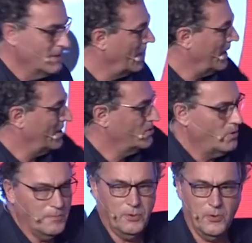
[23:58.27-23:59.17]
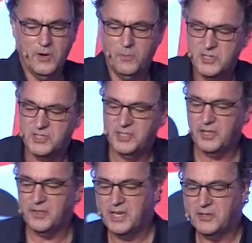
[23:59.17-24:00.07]
At a certain point, we
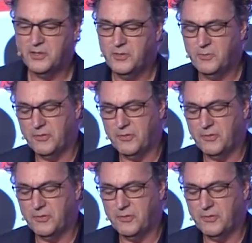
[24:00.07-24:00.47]
still need to do the